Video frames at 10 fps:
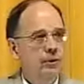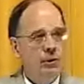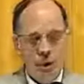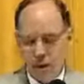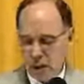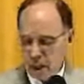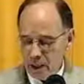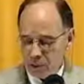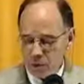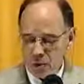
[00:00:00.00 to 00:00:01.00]
Your young
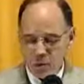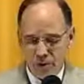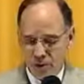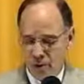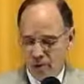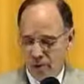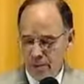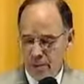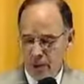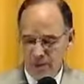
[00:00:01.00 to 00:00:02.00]
ladies are told that you don't
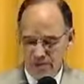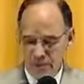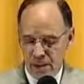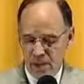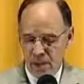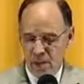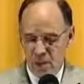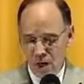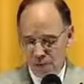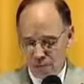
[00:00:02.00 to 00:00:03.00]
want to be a
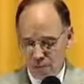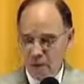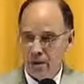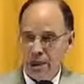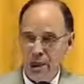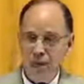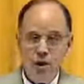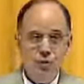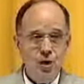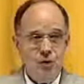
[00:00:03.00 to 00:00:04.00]
wife and a mother and a
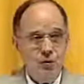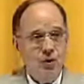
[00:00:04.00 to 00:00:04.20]
housewife.